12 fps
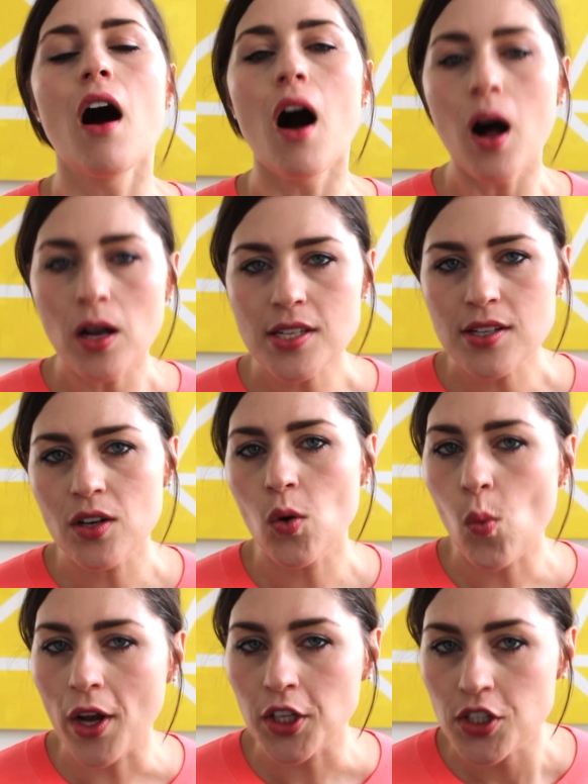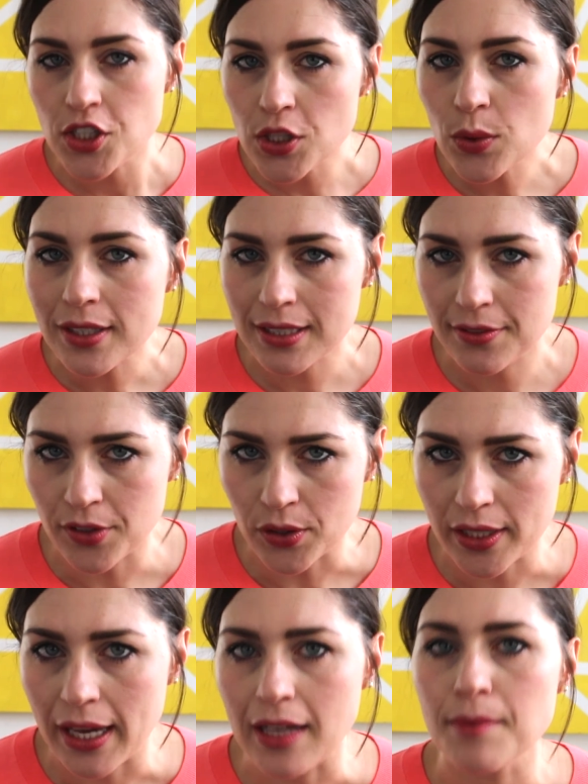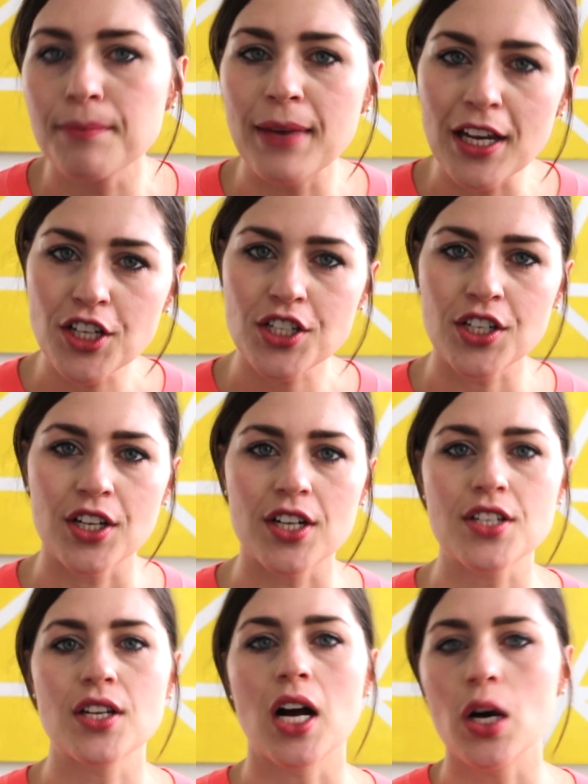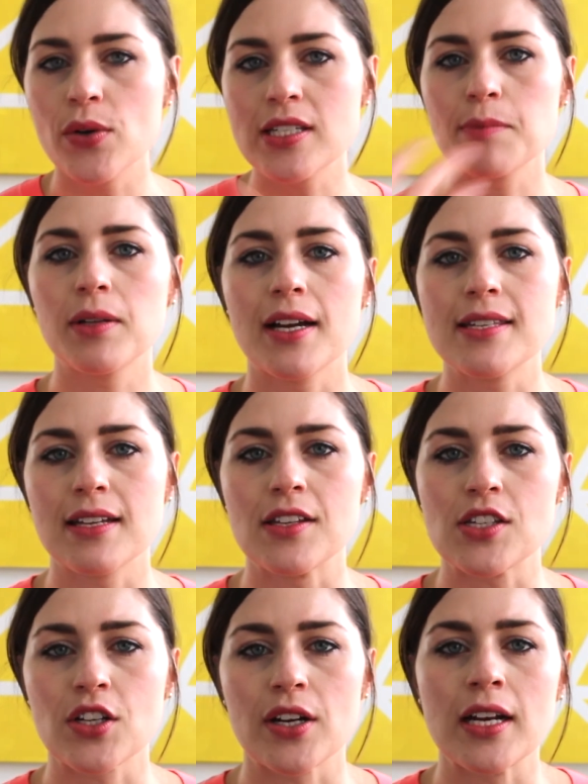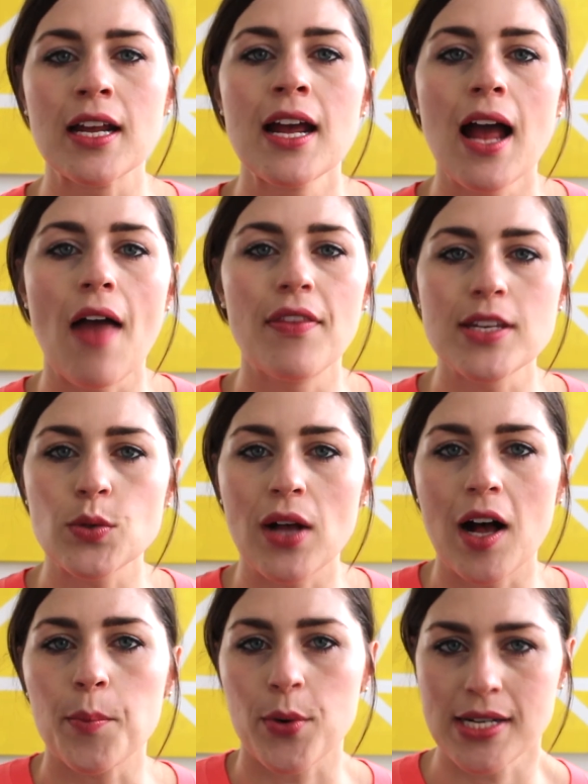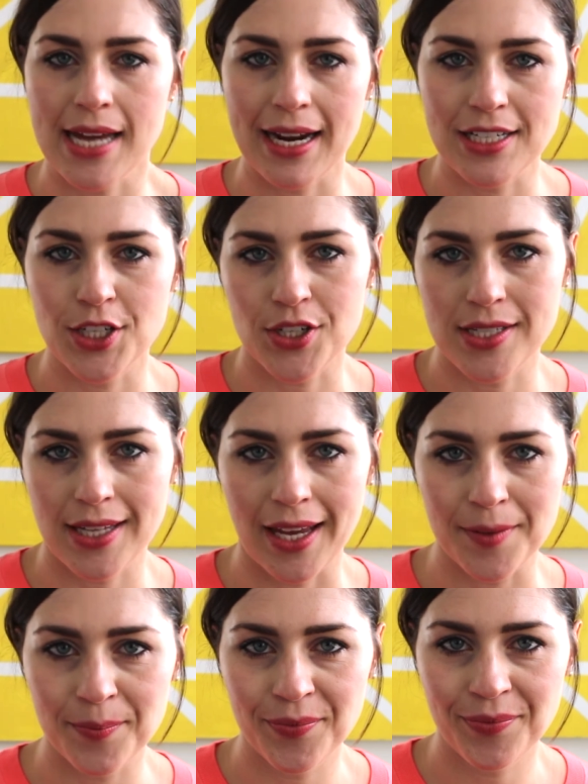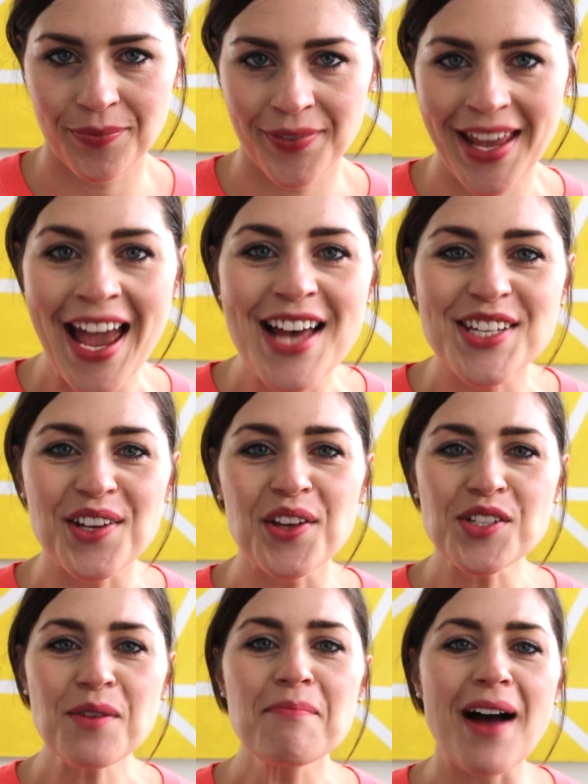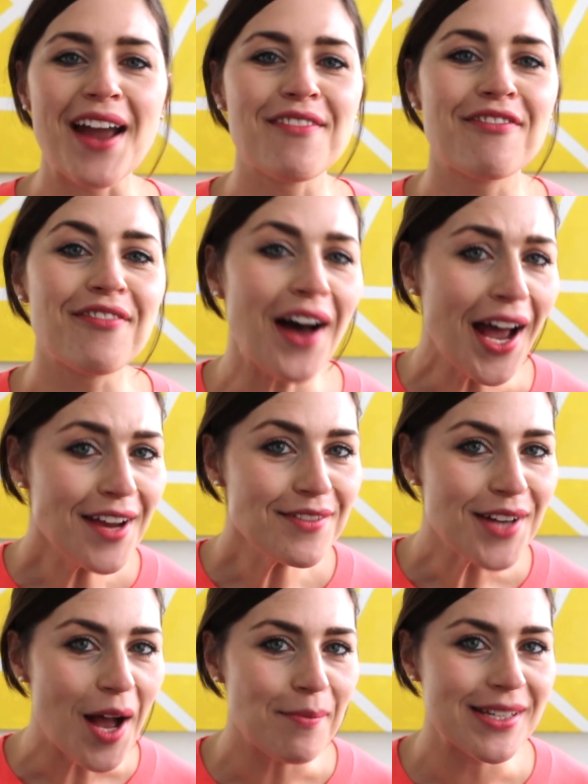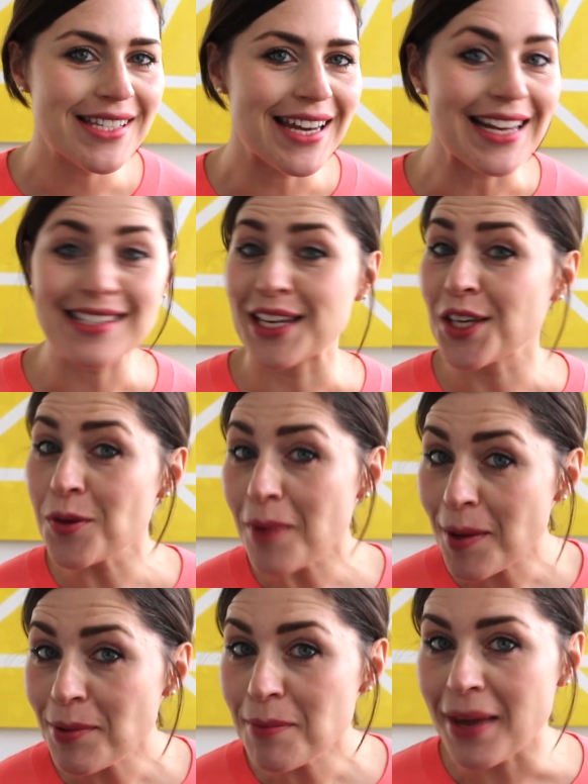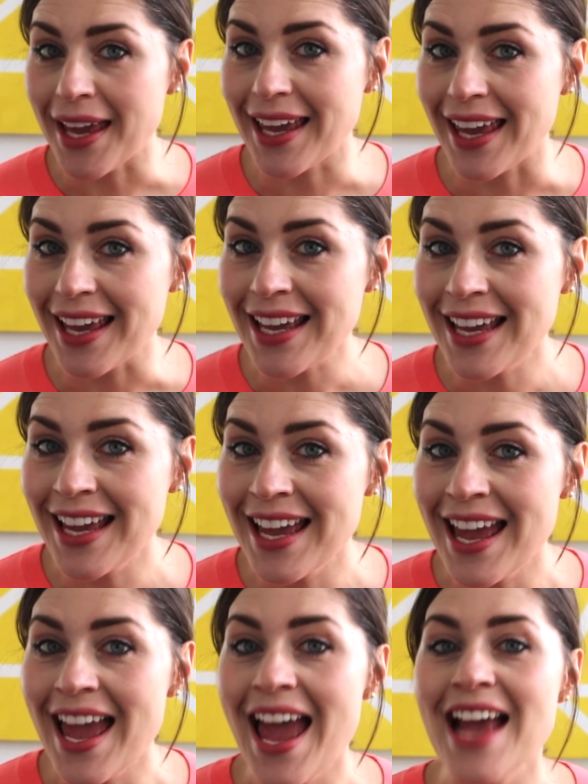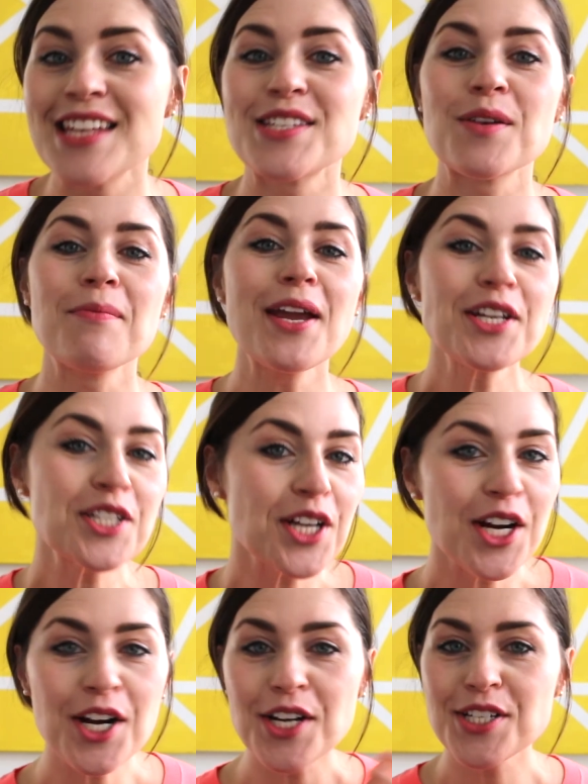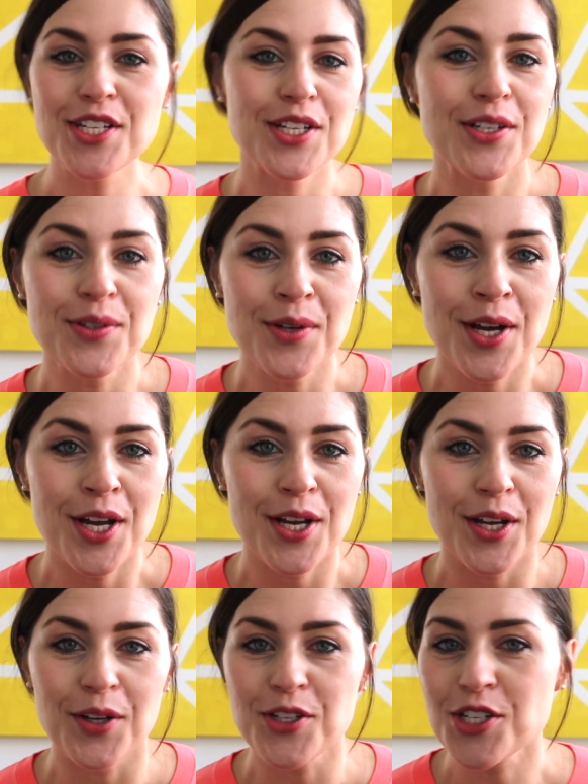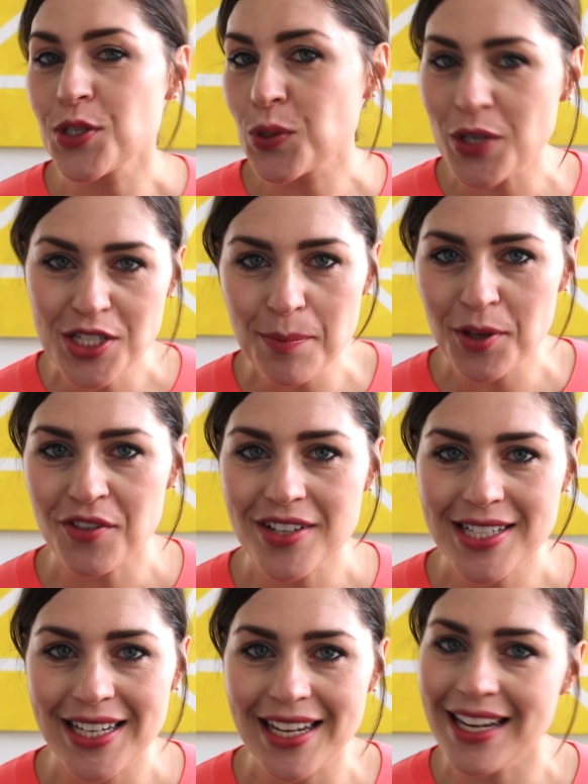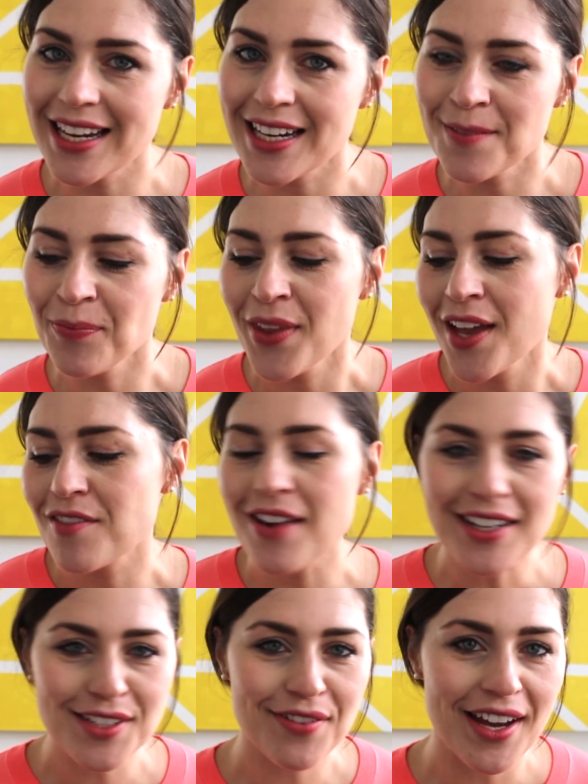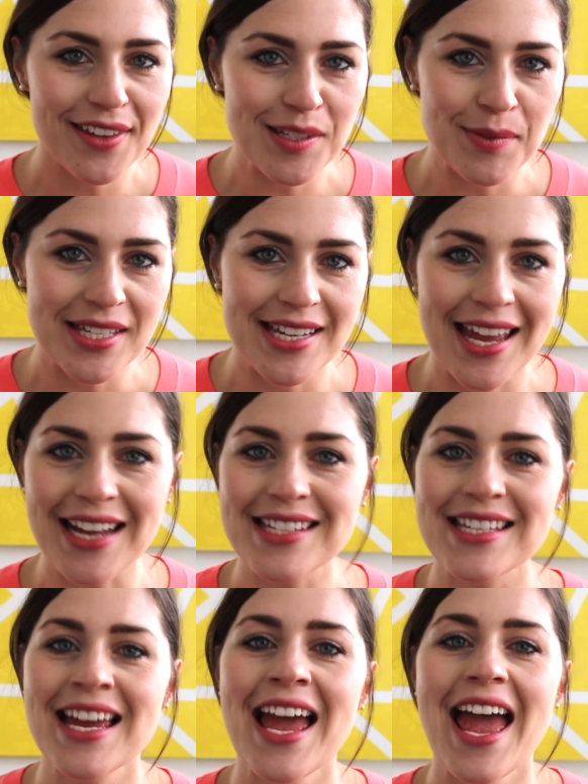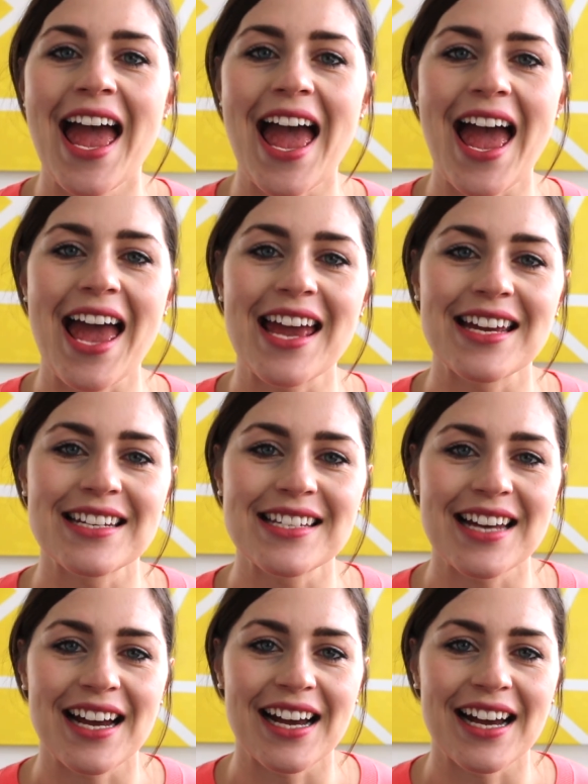Also, when you do exfoliate, make sure to always apply sunscreen, and this will help protect your skin. So those are my 5 top mistakes that you might be making. So make sure to, switch up your routine, rectify these mistakes, and